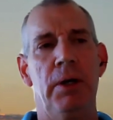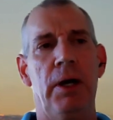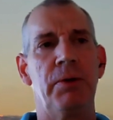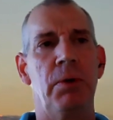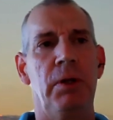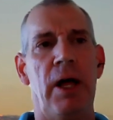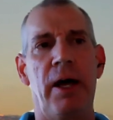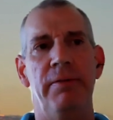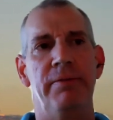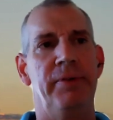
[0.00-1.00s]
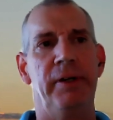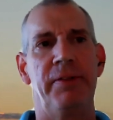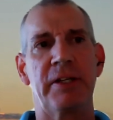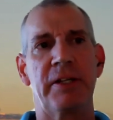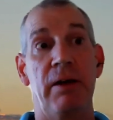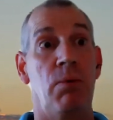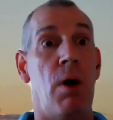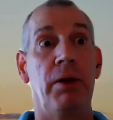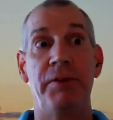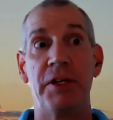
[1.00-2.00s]
I do a lot of things at
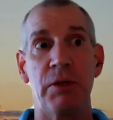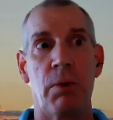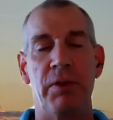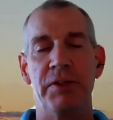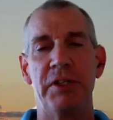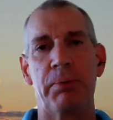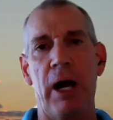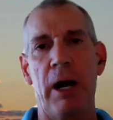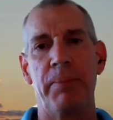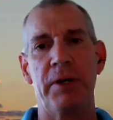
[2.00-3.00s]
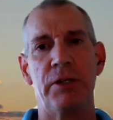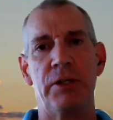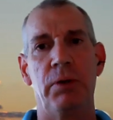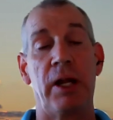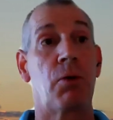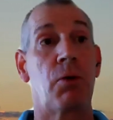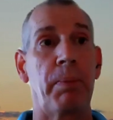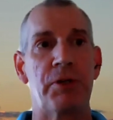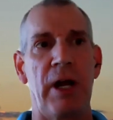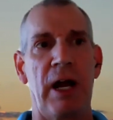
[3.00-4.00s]
Walt Disney World, the Disney properties. I do a lot of
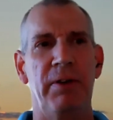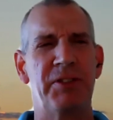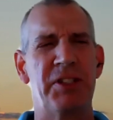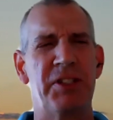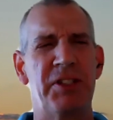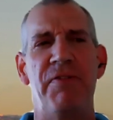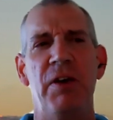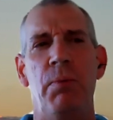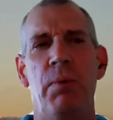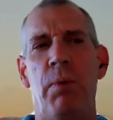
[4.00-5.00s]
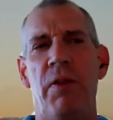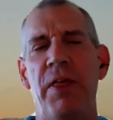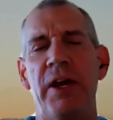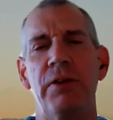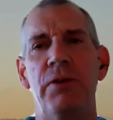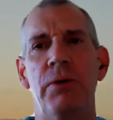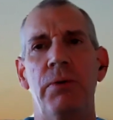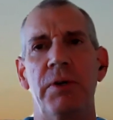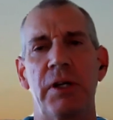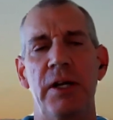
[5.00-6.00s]
corporate travel. It just didn't fit with what they
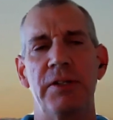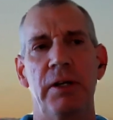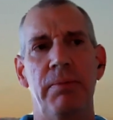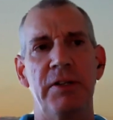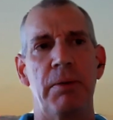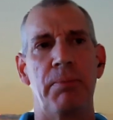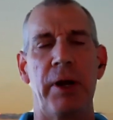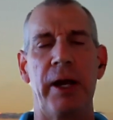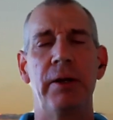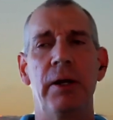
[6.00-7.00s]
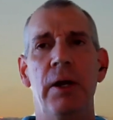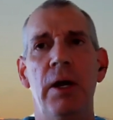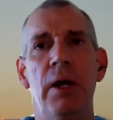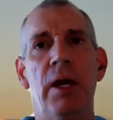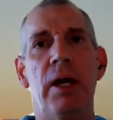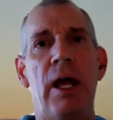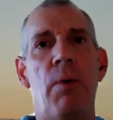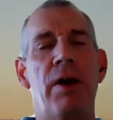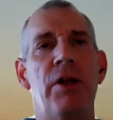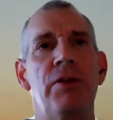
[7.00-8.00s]
do as a brand. And I
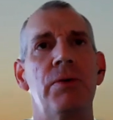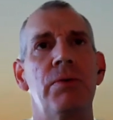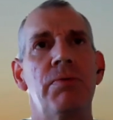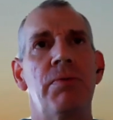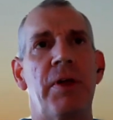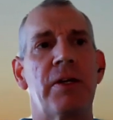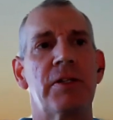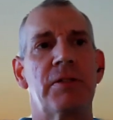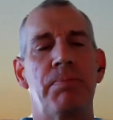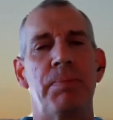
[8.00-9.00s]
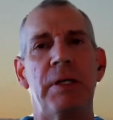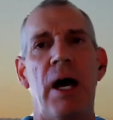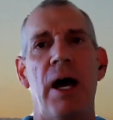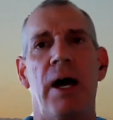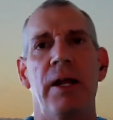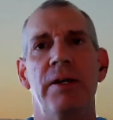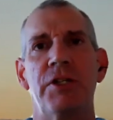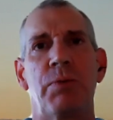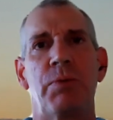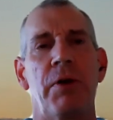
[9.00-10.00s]
want to do things beyond
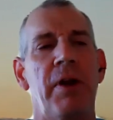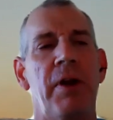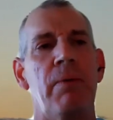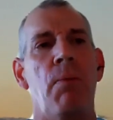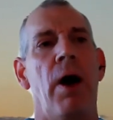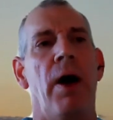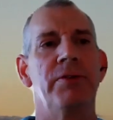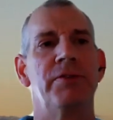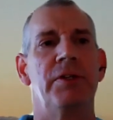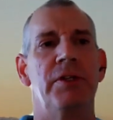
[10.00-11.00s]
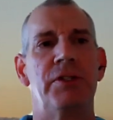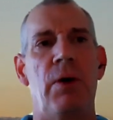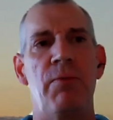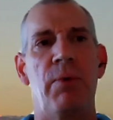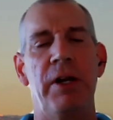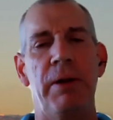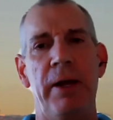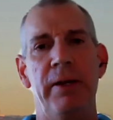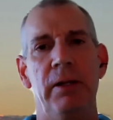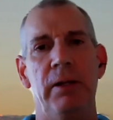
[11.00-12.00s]
just what their name was. And so I went
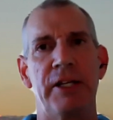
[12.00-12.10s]
independent